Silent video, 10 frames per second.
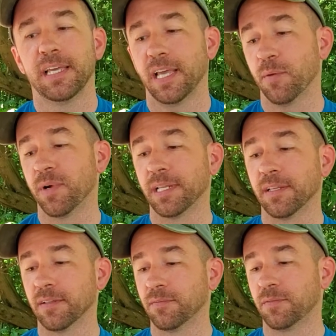And when
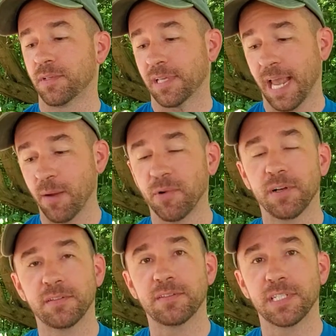the
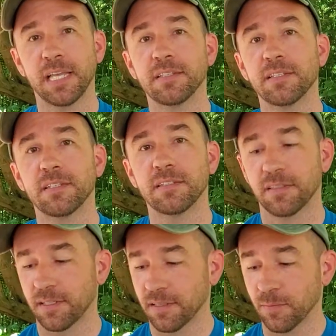camera senses
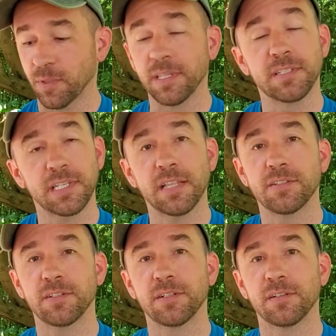that when the
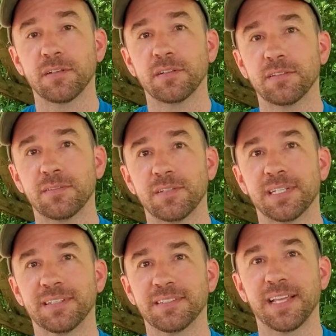sensor
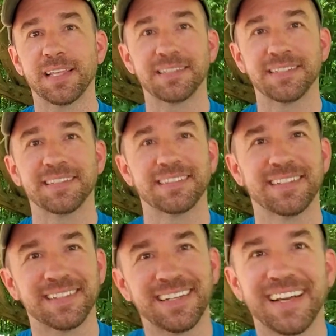senses
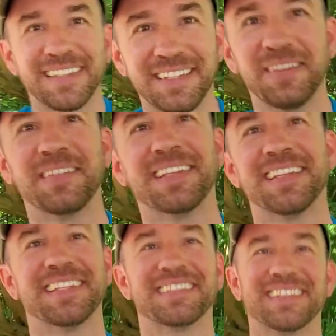
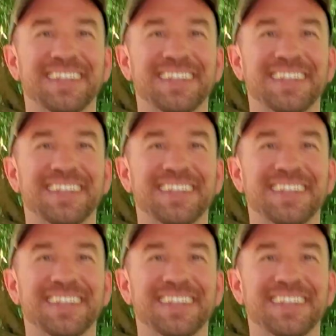that's